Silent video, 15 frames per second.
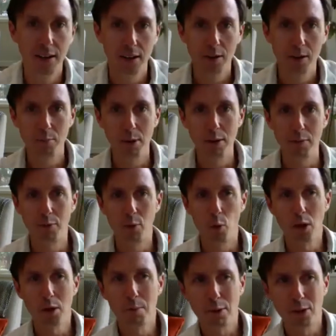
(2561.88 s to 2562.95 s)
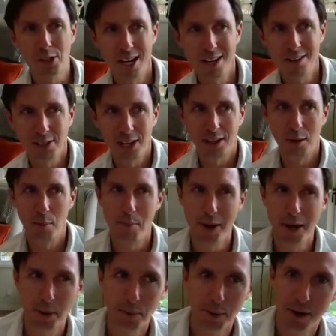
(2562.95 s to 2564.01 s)
but 40% is like the
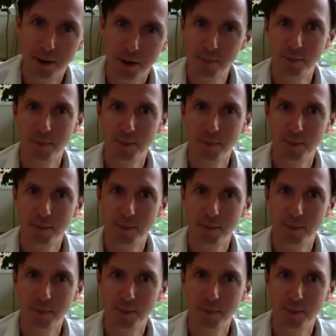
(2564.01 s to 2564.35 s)
minimum.